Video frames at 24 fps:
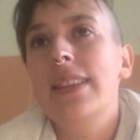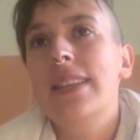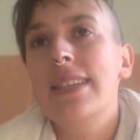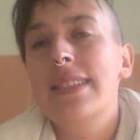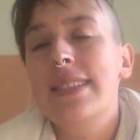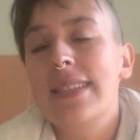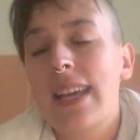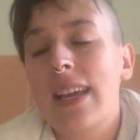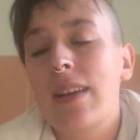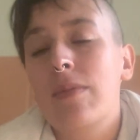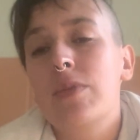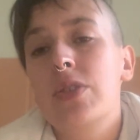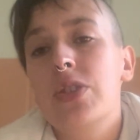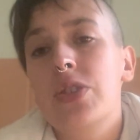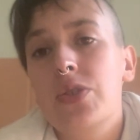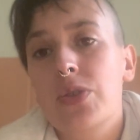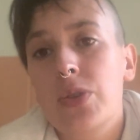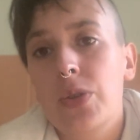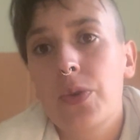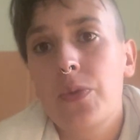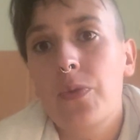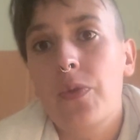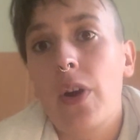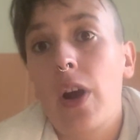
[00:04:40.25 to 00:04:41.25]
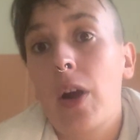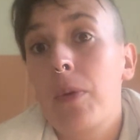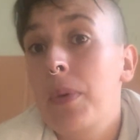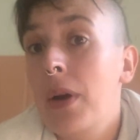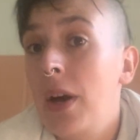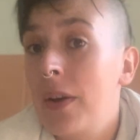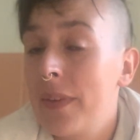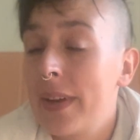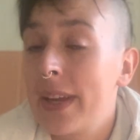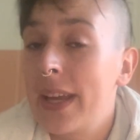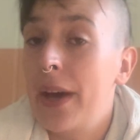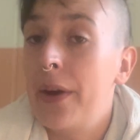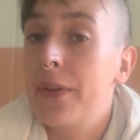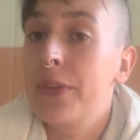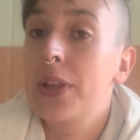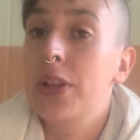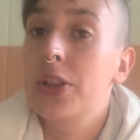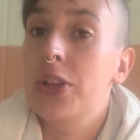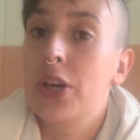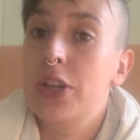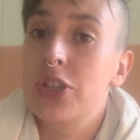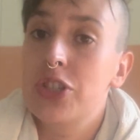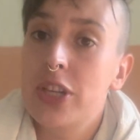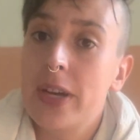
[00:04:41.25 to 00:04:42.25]
The same is true for our pelvic health and
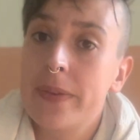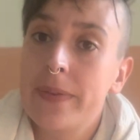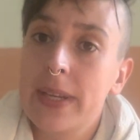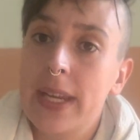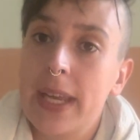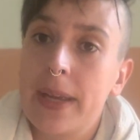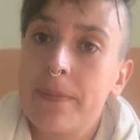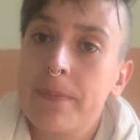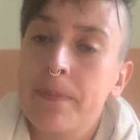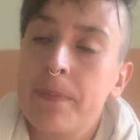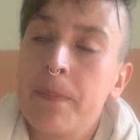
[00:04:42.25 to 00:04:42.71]
longevity.